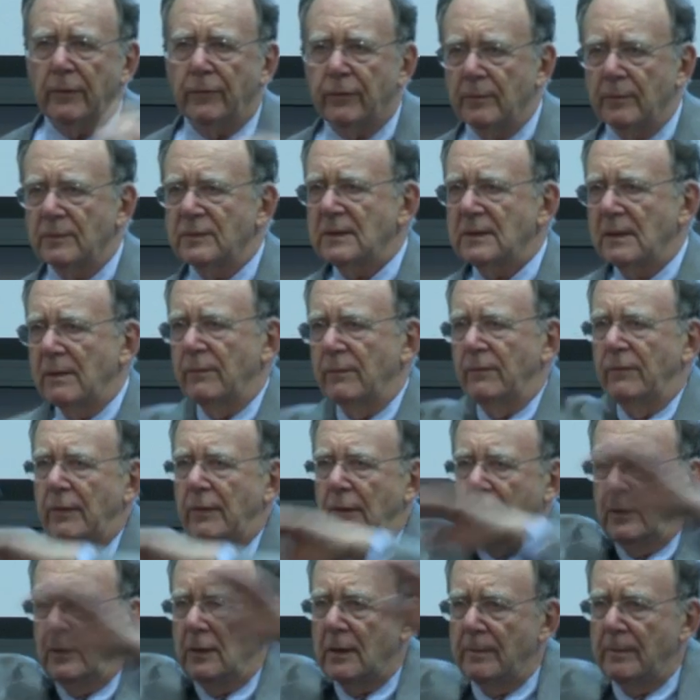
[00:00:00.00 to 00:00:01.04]
from some
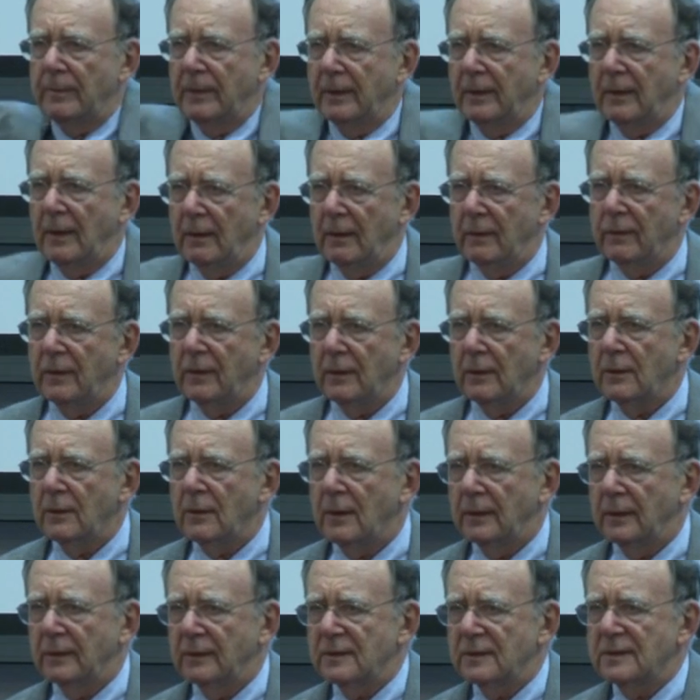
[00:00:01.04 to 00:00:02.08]
very complicated thing
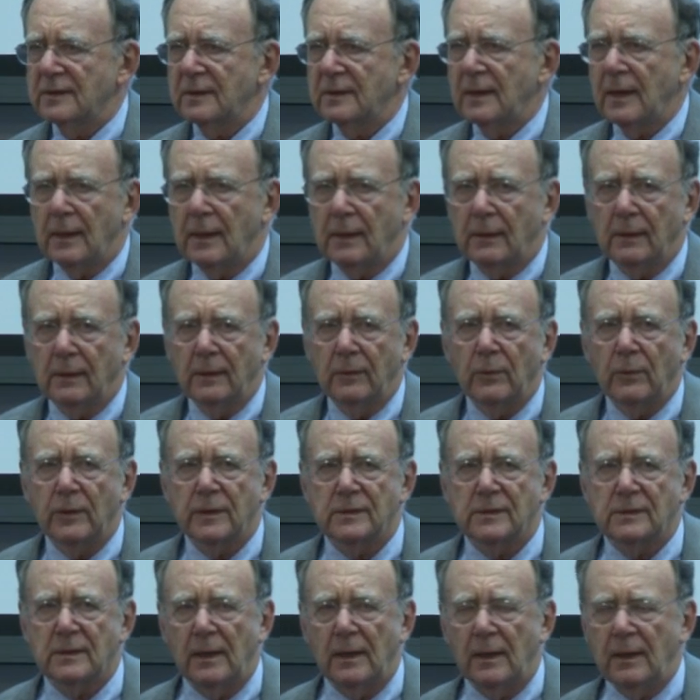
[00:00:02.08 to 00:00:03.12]
called a cell, and we're
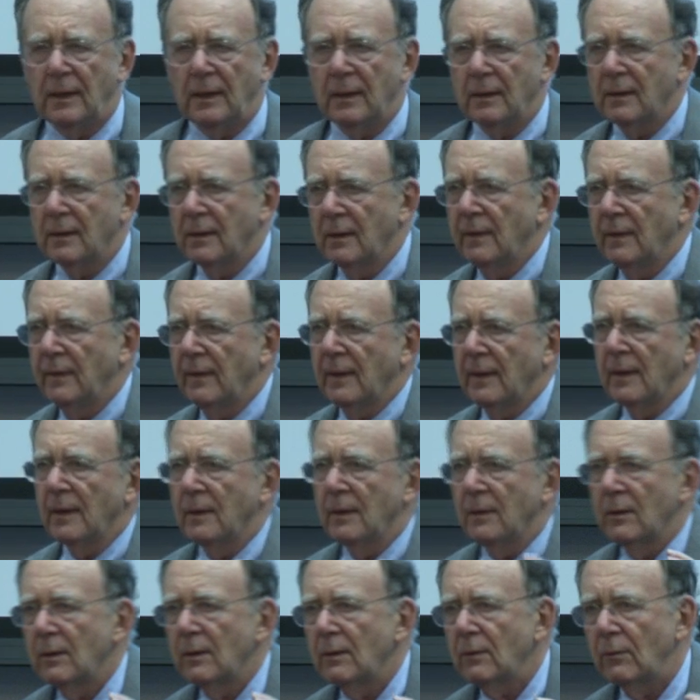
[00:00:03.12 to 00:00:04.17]
saying
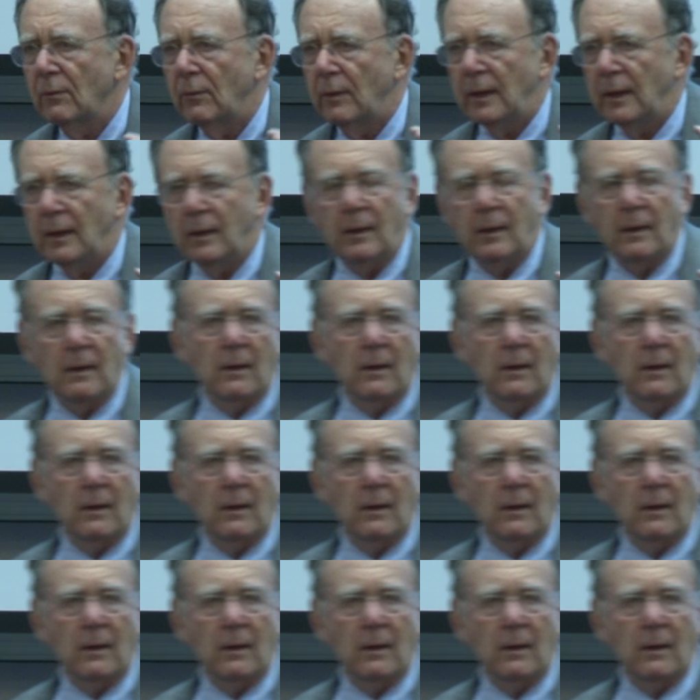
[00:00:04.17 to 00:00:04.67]
we